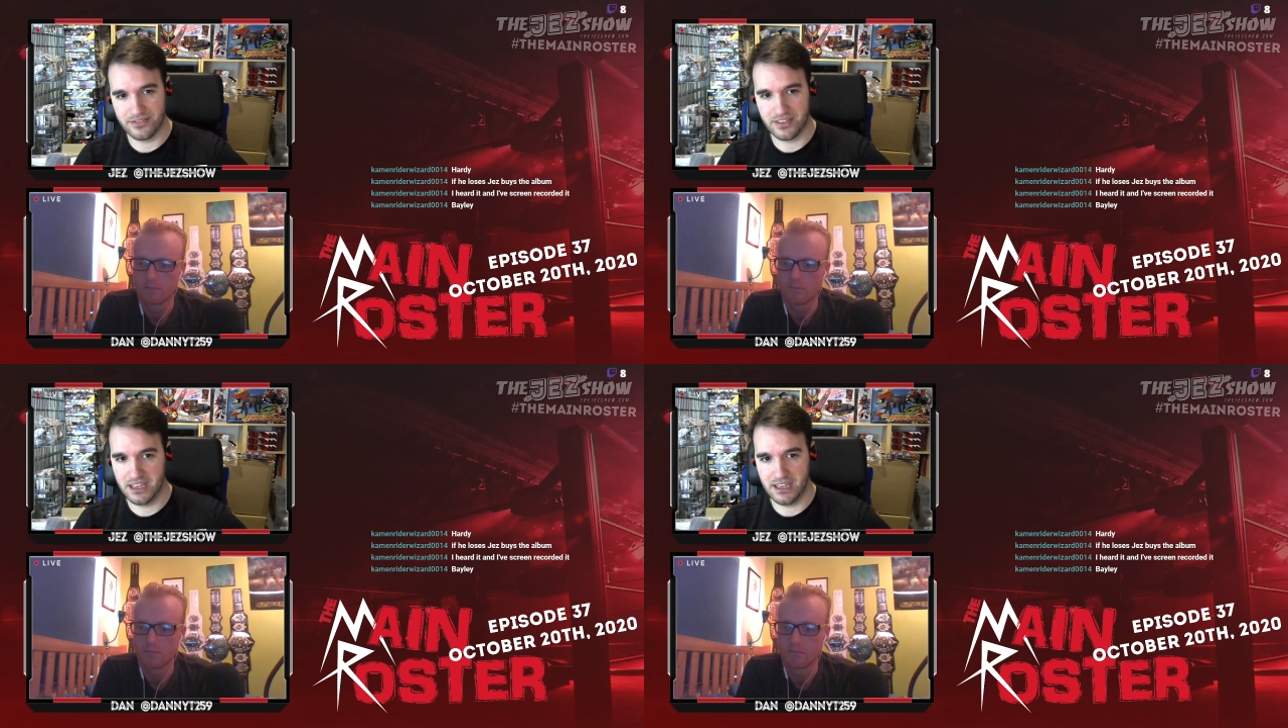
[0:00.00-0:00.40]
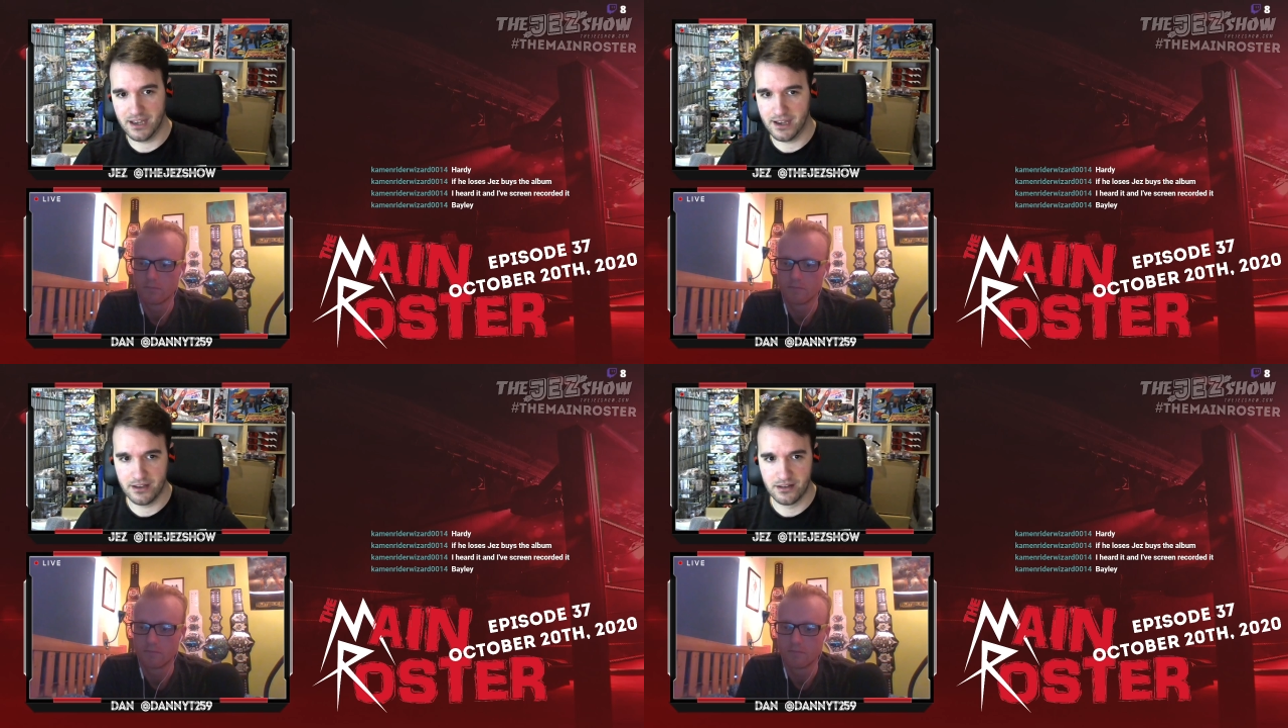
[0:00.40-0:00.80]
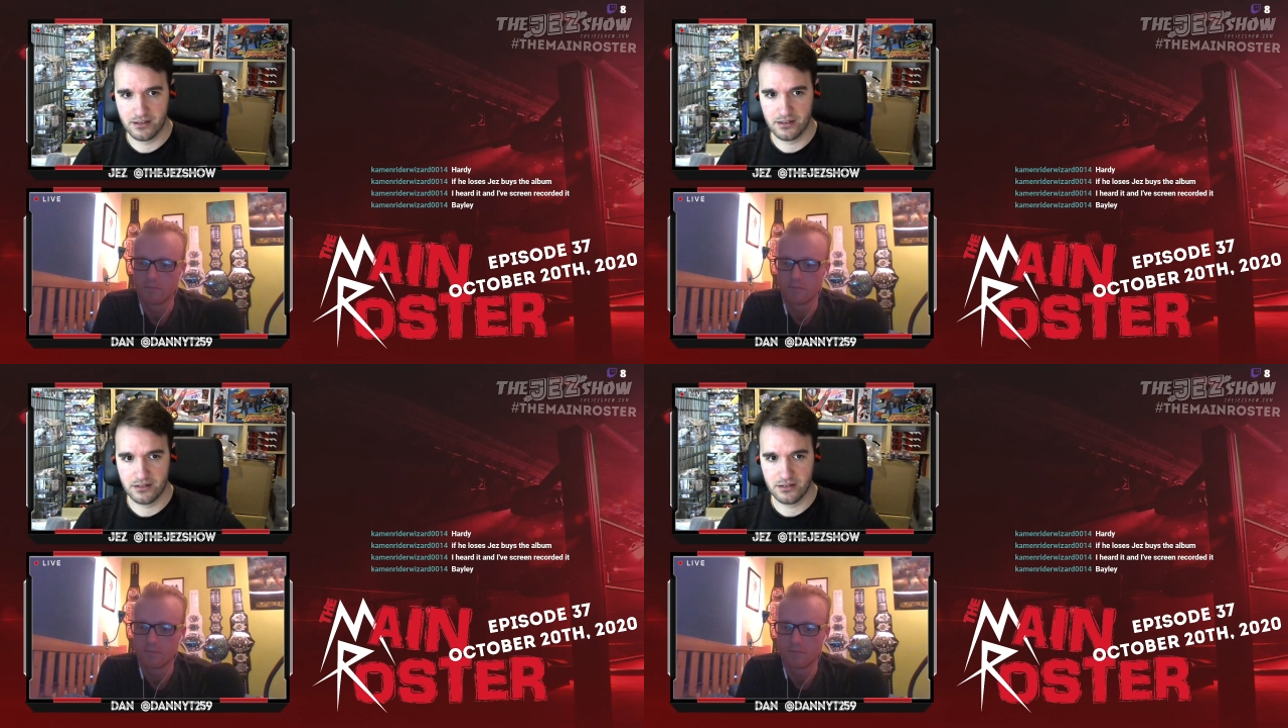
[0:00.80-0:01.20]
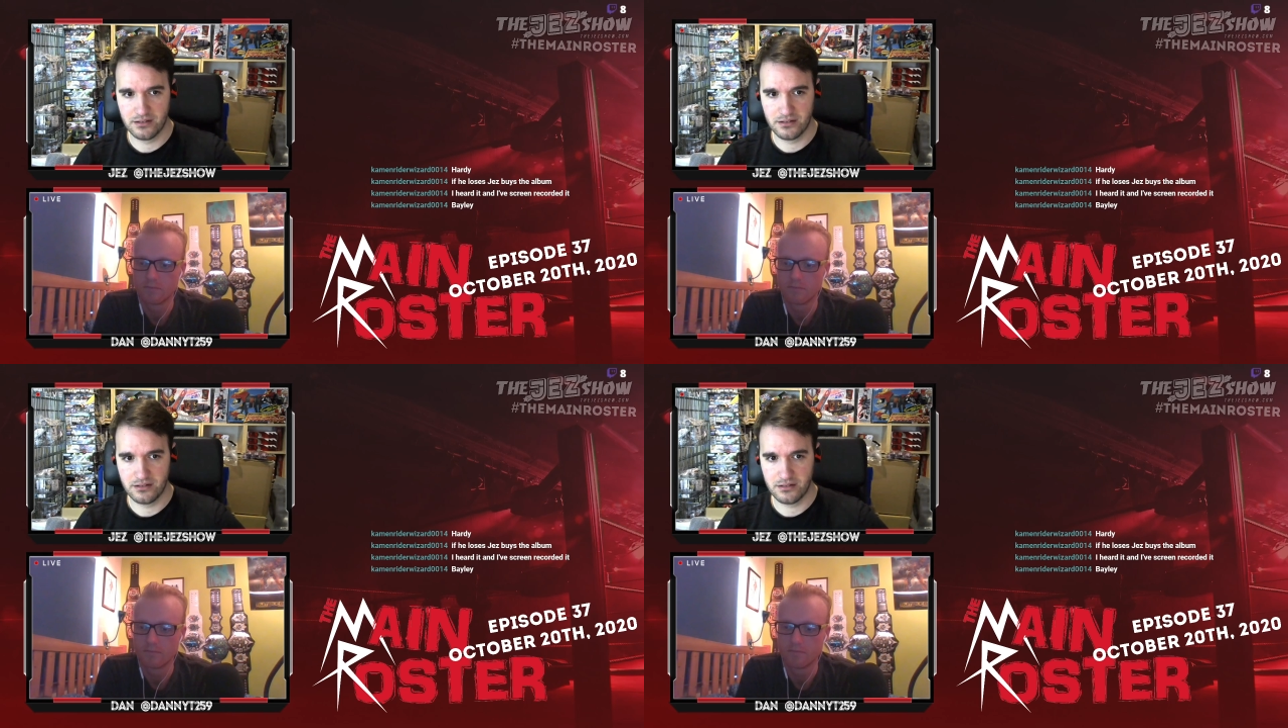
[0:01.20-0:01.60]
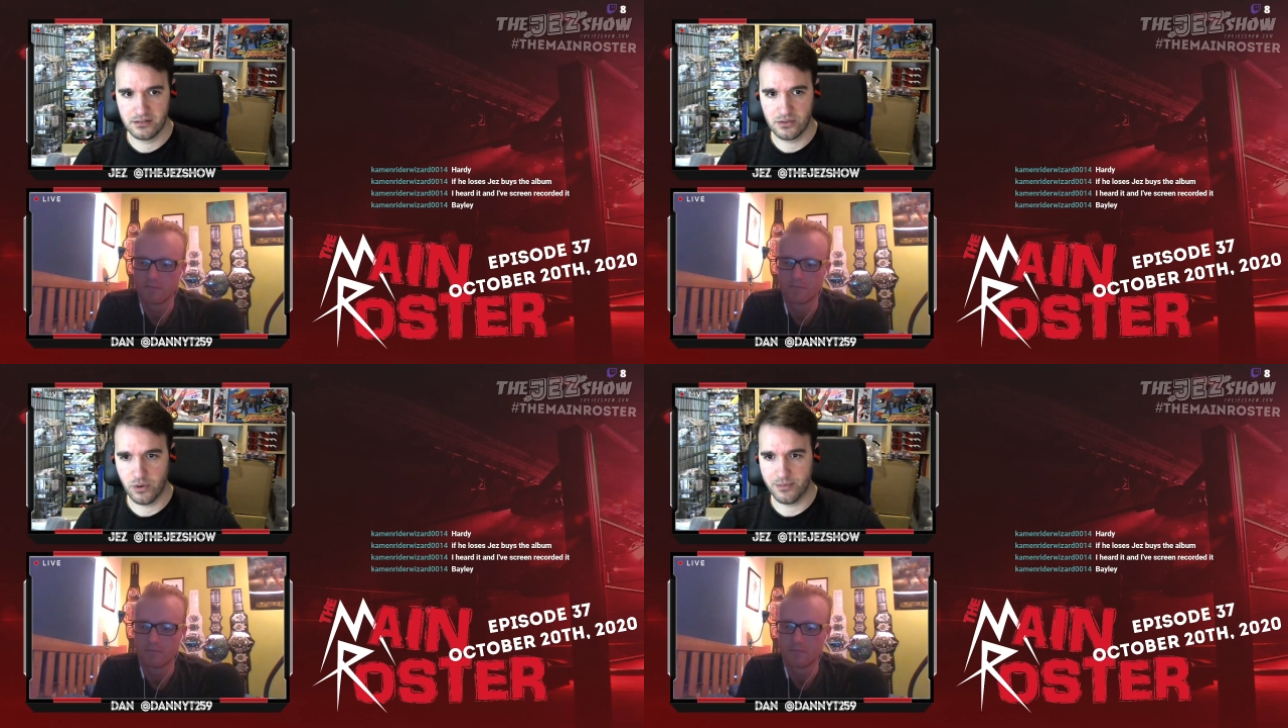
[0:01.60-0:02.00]
the
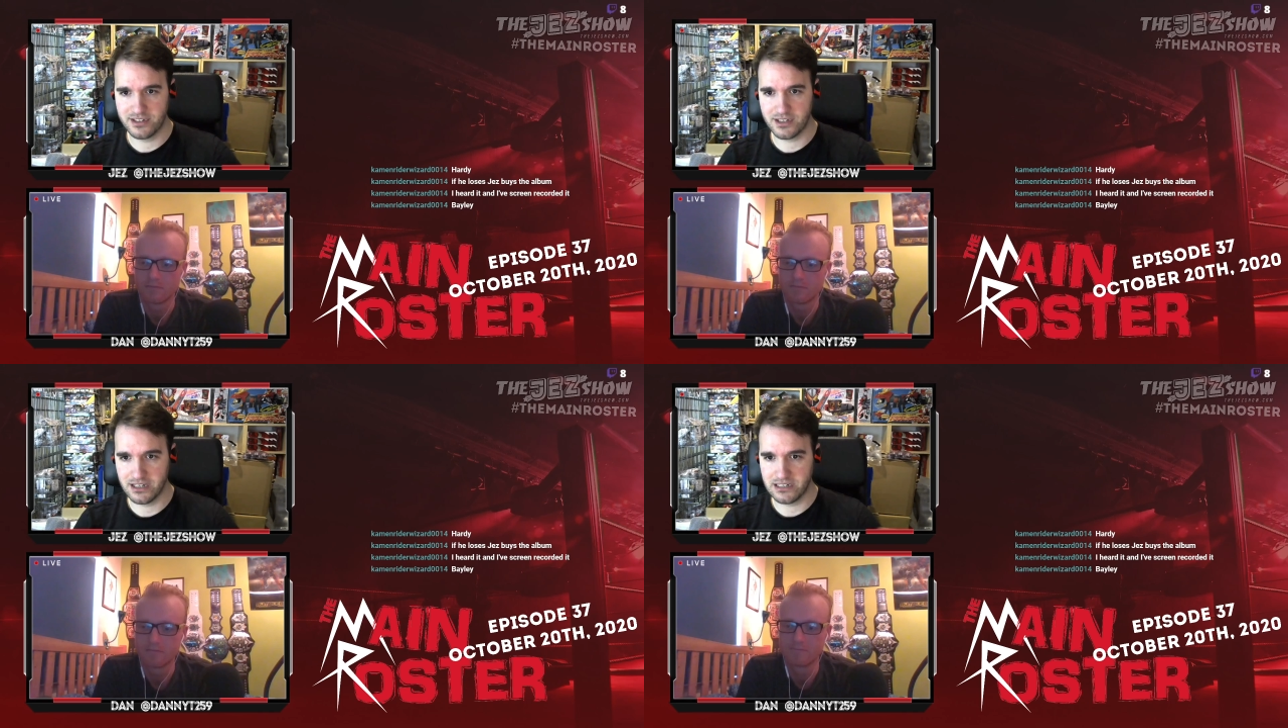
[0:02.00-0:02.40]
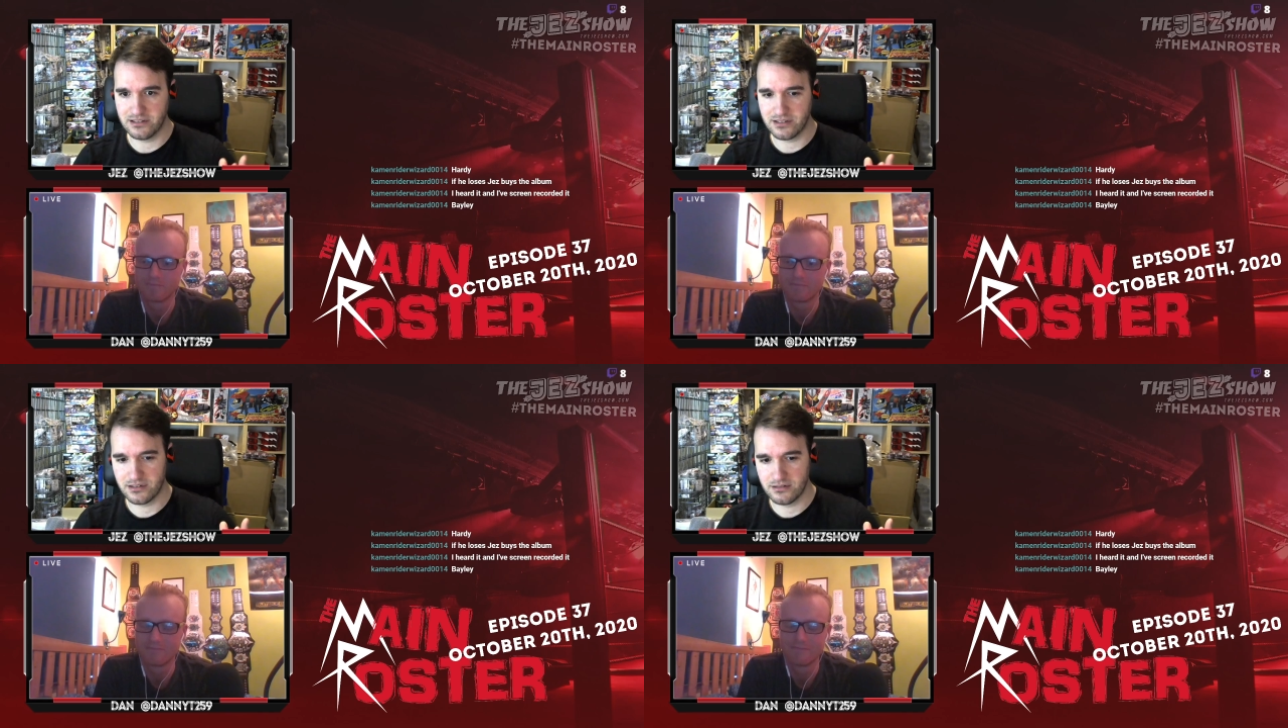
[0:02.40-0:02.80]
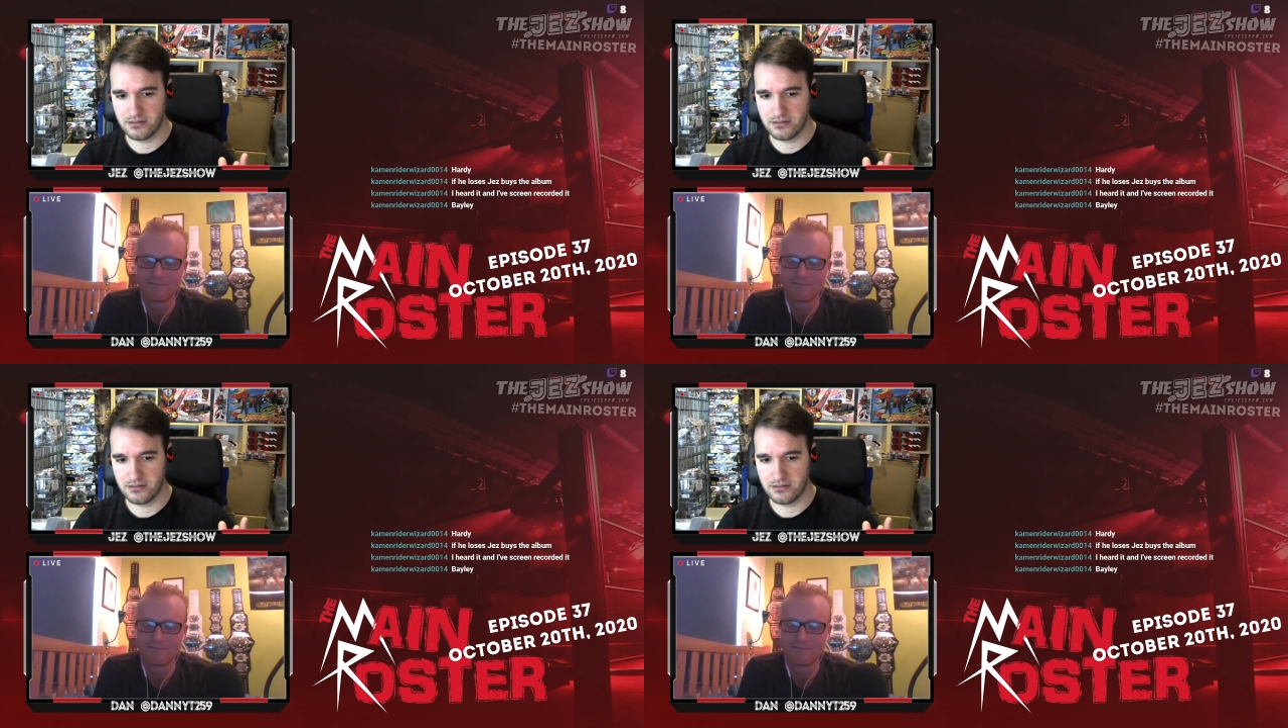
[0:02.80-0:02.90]
women's titles